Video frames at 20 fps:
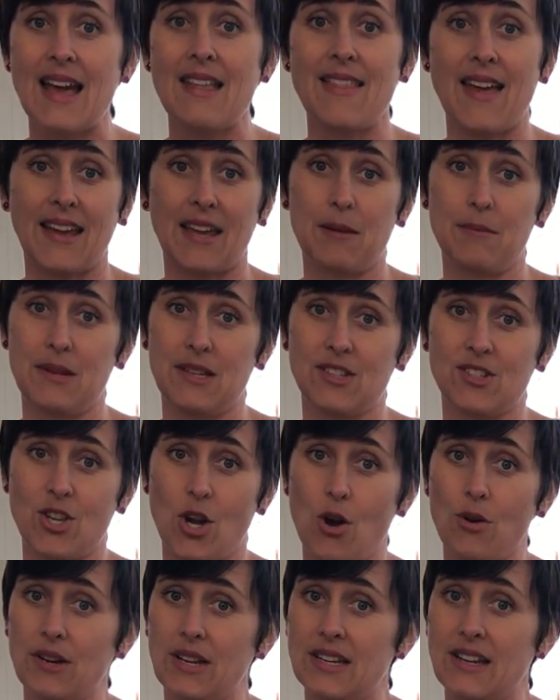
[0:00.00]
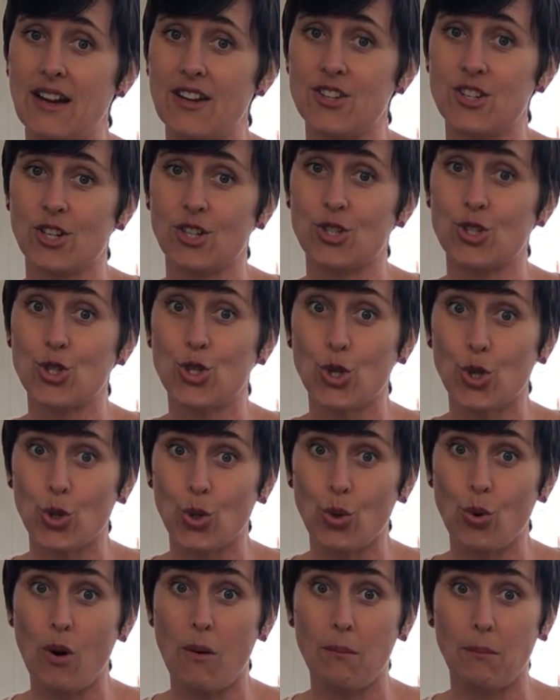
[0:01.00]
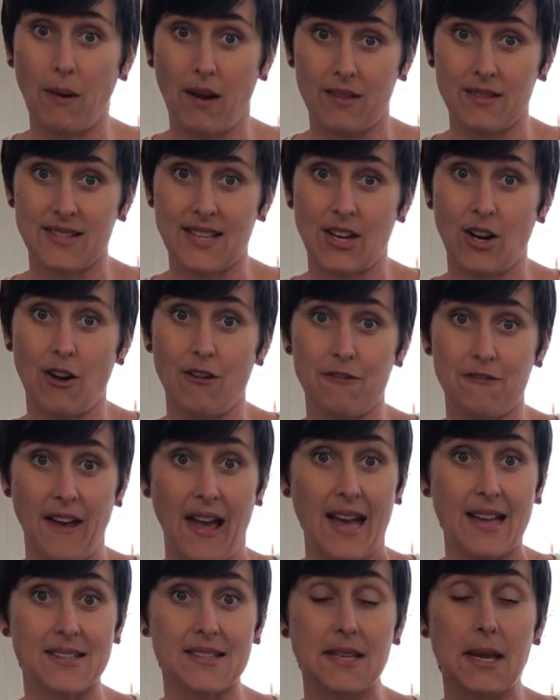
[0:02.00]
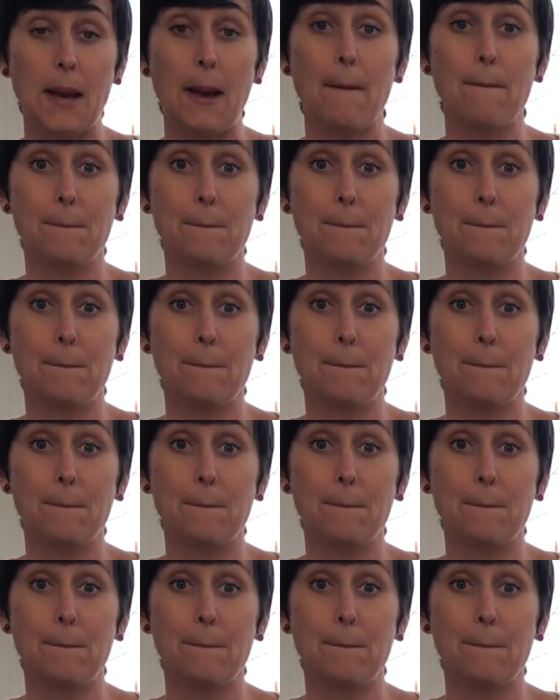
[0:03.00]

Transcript: that can be sown in under 2 months that are fast.